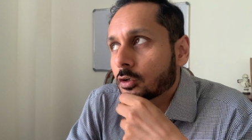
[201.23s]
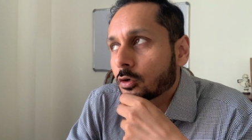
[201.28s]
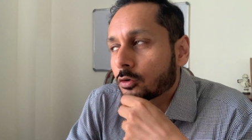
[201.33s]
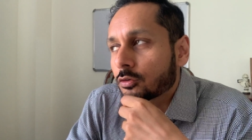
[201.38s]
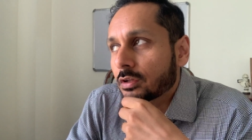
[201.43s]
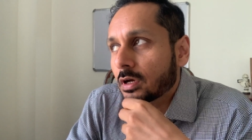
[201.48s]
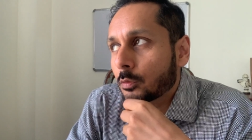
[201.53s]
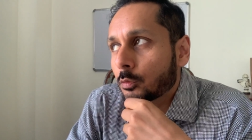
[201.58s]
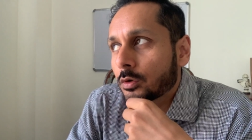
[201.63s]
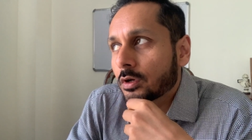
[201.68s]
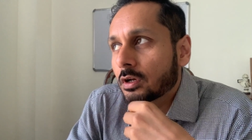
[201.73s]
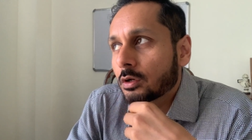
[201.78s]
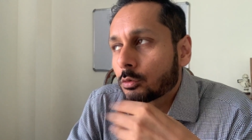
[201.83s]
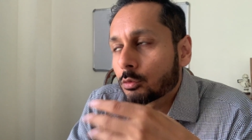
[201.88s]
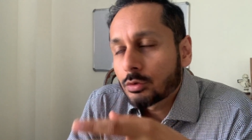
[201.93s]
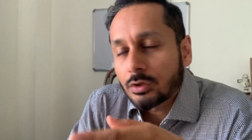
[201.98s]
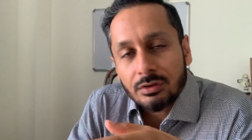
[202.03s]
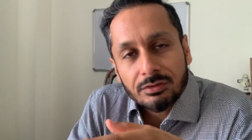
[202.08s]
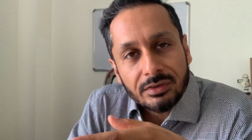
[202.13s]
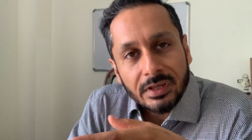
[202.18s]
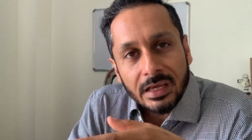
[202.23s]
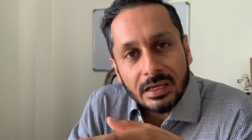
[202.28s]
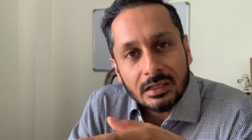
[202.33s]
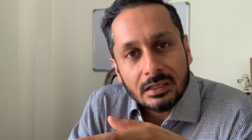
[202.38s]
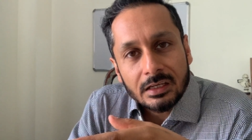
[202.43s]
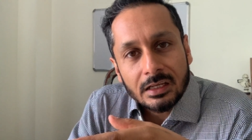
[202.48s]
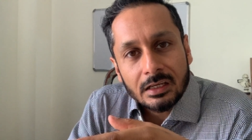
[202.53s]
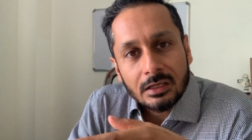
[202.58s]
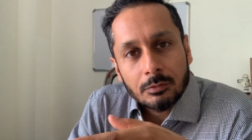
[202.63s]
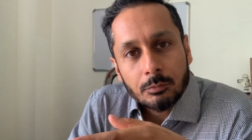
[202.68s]
so I wouldn't do the
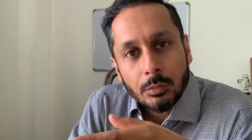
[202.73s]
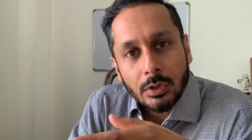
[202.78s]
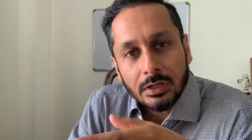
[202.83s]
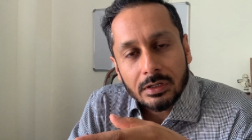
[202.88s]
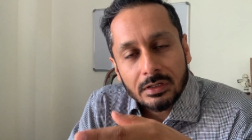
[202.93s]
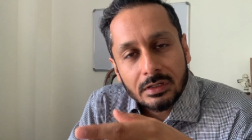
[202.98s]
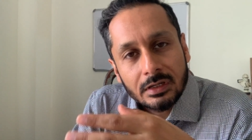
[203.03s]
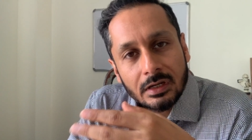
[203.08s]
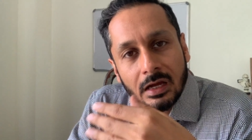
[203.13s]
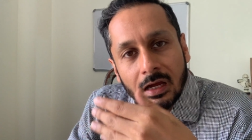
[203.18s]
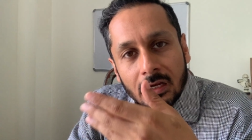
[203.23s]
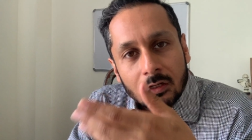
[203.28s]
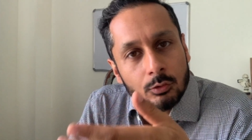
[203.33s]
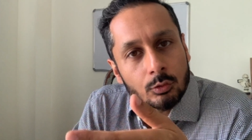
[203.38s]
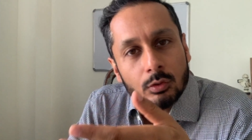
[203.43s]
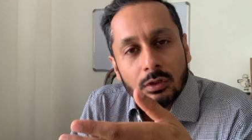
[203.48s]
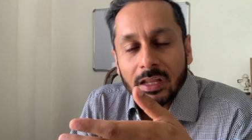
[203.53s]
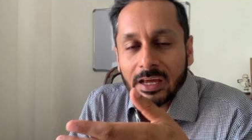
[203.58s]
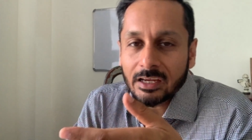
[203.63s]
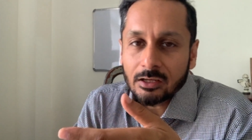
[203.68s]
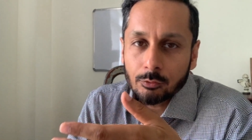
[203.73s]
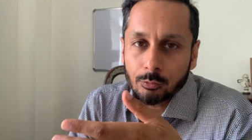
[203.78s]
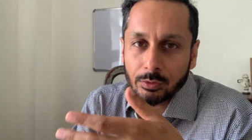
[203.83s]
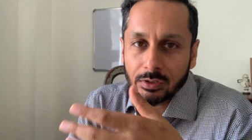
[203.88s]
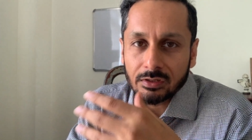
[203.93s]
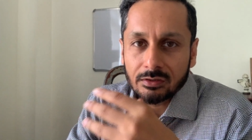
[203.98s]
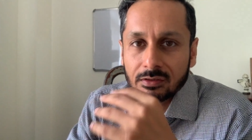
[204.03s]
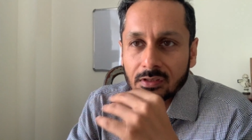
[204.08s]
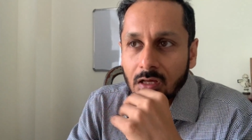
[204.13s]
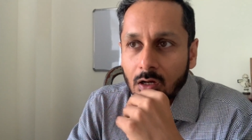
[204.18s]
cycling, but I'll do light
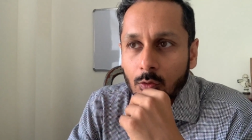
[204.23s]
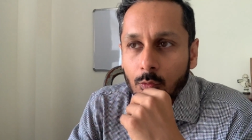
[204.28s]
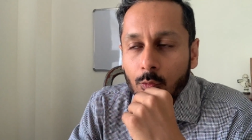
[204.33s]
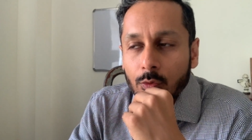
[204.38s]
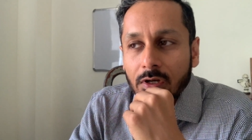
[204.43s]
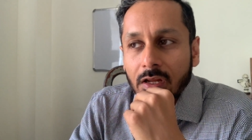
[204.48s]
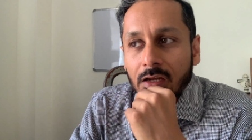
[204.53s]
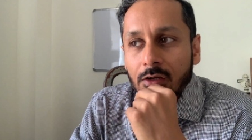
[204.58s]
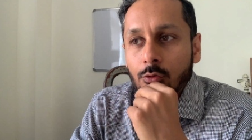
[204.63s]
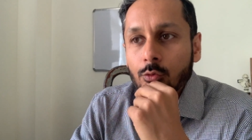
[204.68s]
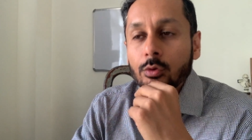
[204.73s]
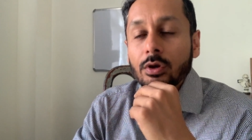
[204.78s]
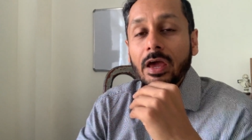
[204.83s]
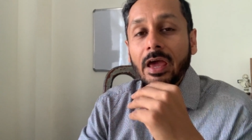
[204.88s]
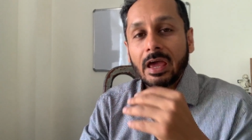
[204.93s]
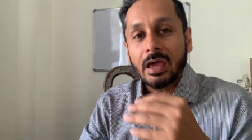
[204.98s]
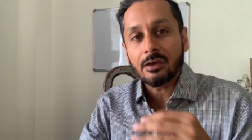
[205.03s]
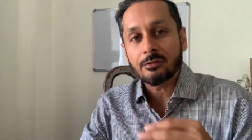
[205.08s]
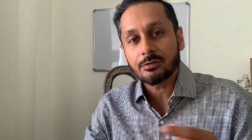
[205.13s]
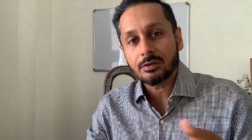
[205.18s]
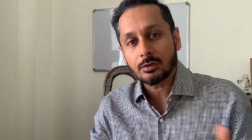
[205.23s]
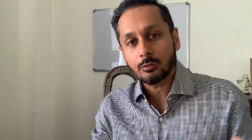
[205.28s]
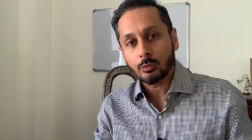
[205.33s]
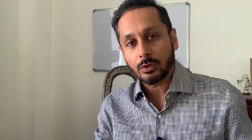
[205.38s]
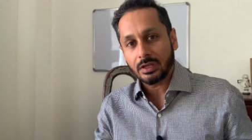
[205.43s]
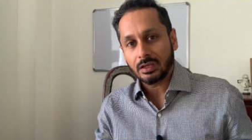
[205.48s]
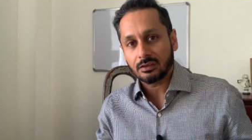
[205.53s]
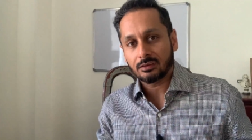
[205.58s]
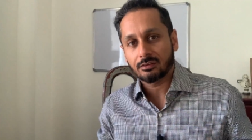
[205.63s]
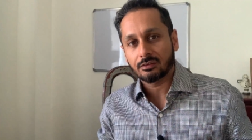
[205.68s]
weights. Now, would I do heavy
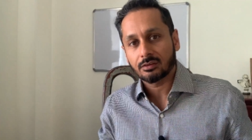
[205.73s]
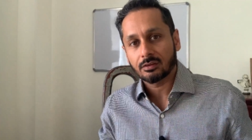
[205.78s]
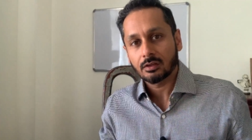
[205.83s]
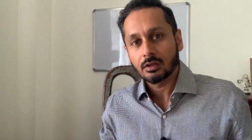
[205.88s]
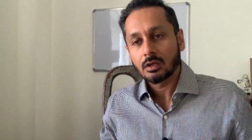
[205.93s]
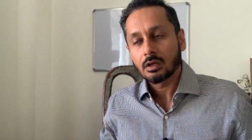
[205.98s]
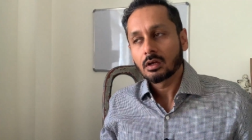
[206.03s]
weights?